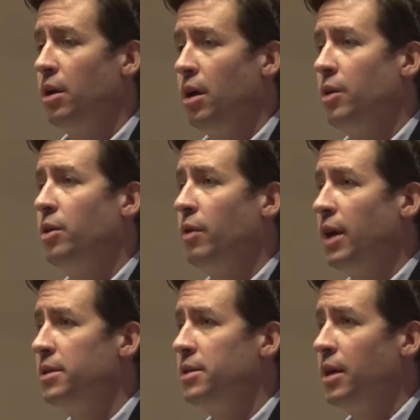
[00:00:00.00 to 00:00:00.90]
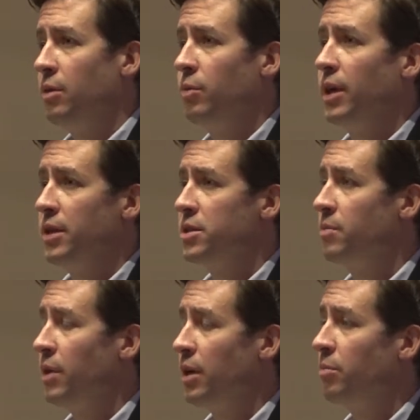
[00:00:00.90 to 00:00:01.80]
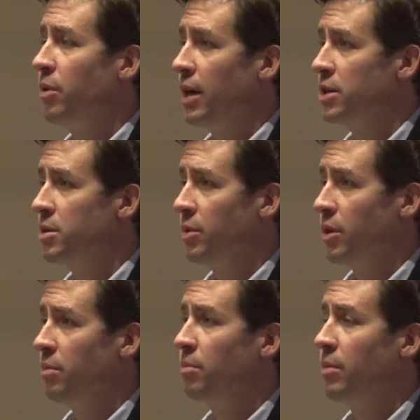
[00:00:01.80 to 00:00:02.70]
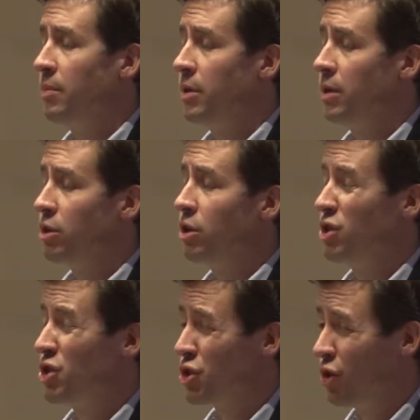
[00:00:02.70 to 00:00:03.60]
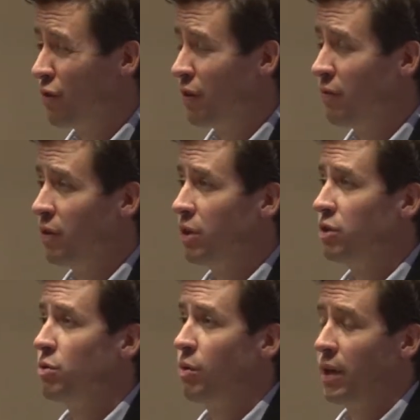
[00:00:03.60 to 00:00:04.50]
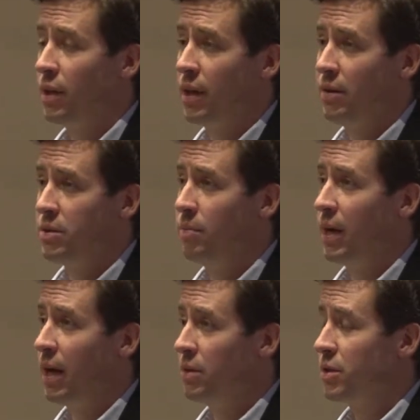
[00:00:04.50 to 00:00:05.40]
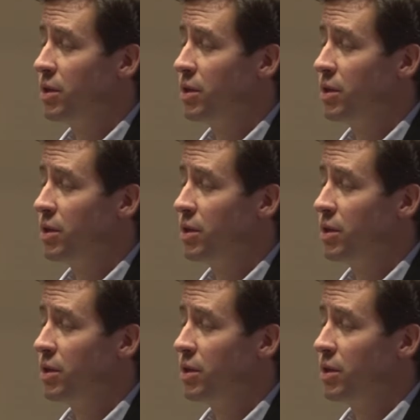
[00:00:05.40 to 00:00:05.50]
On the right side, we estimate approximately, maybe conservatively, 20,000 buyers.